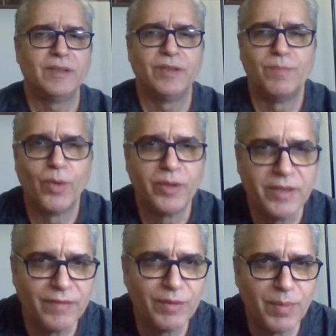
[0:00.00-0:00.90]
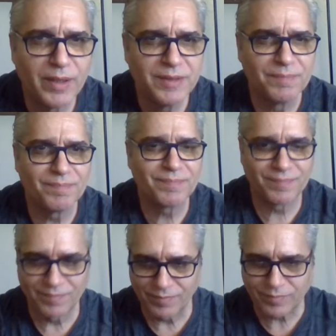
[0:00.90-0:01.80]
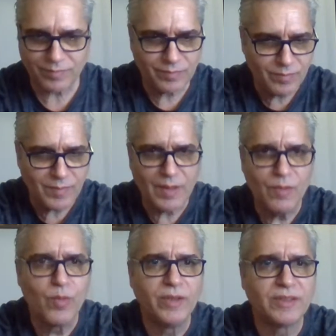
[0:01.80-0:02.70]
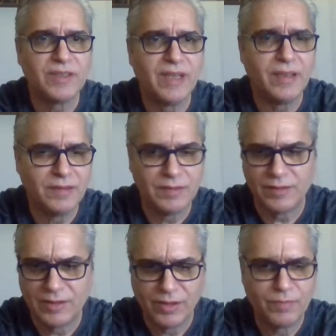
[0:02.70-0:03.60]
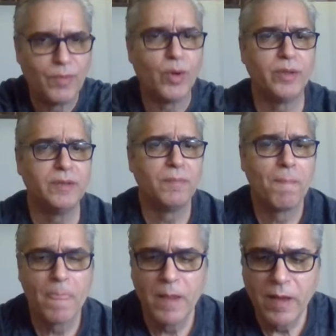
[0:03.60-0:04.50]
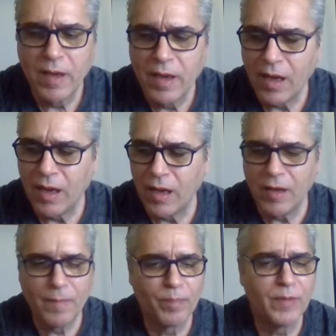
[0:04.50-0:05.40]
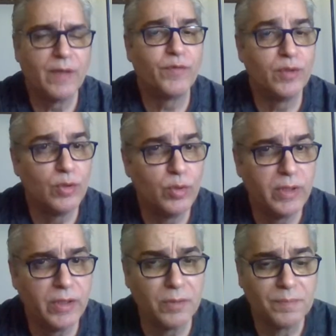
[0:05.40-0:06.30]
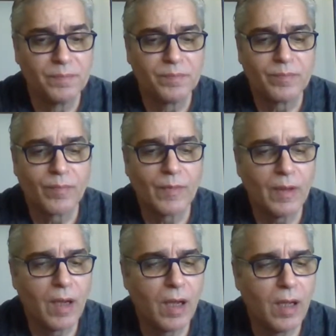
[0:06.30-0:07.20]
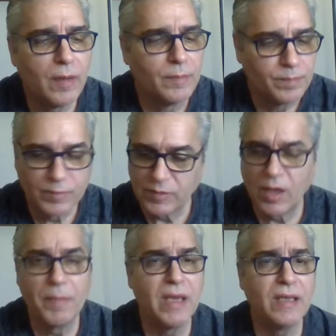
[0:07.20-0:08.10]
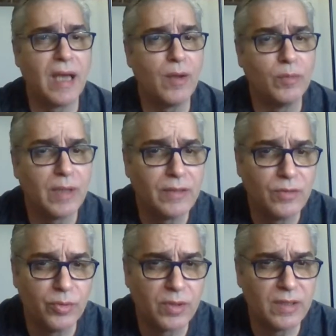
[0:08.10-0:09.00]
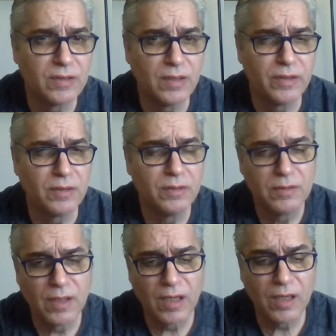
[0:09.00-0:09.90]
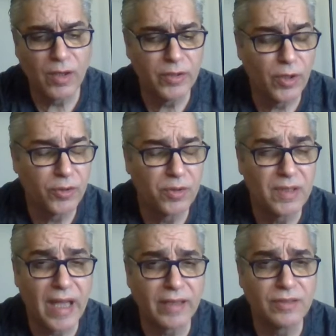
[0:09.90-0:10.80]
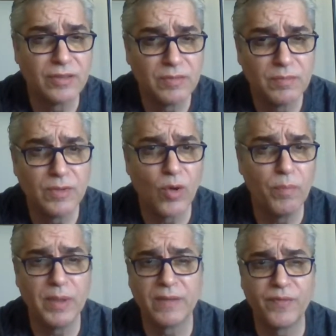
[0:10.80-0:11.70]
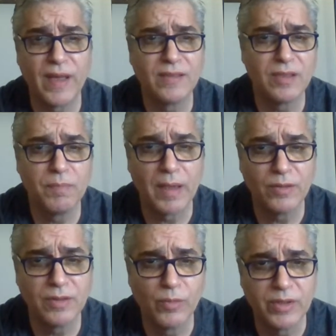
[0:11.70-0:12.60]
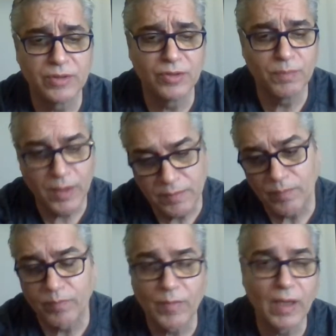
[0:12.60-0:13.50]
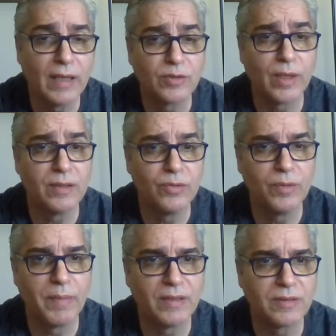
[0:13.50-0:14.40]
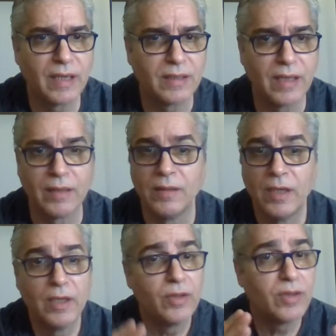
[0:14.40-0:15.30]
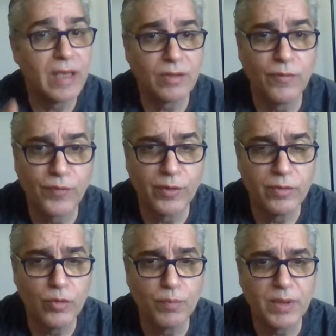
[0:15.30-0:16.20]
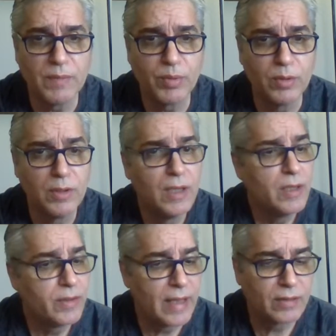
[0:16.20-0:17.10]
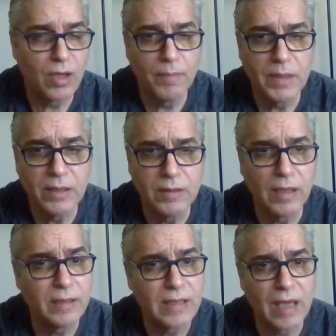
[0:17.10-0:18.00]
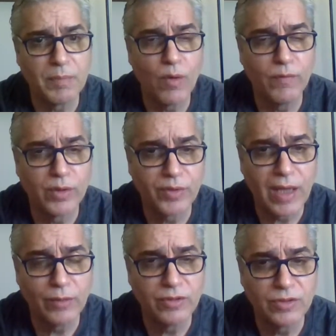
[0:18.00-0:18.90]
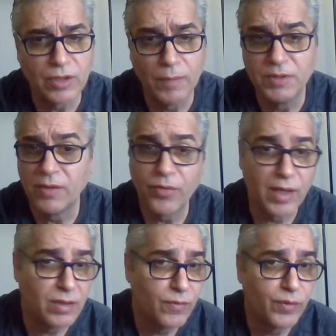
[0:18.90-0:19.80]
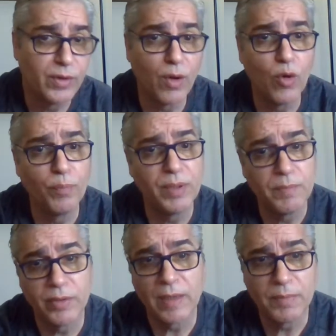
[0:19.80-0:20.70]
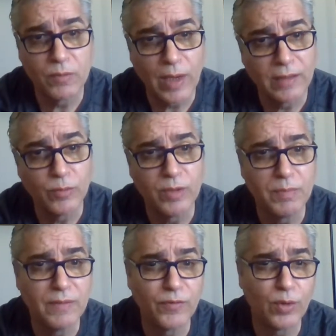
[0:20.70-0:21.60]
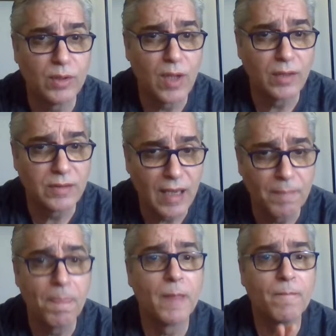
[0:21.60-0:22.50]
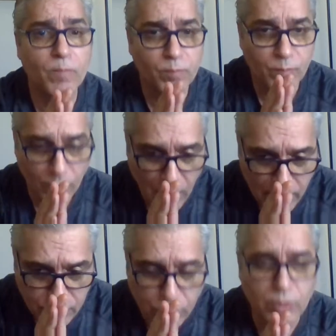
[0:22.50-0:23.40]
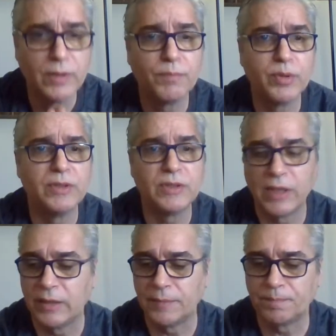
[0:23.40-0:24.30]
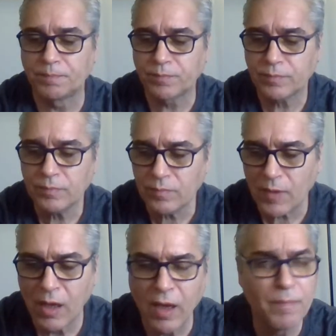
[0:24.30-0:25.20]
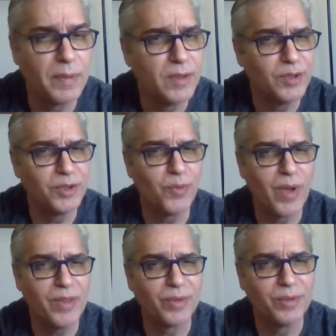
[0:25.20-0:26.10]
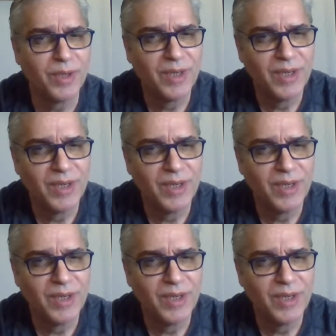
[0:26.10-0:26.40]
Good morning, everybody. Once again, good morning. If you're new here, come hang out. I do things a little unorthodox. No big fancy bells and whistles, but I try to do the best I can. Thank you for the new people that come in and got me over 1,000 subs. Thank you for the old people that have been riding with me for a long time. I truly appreciate it. I've been under the weather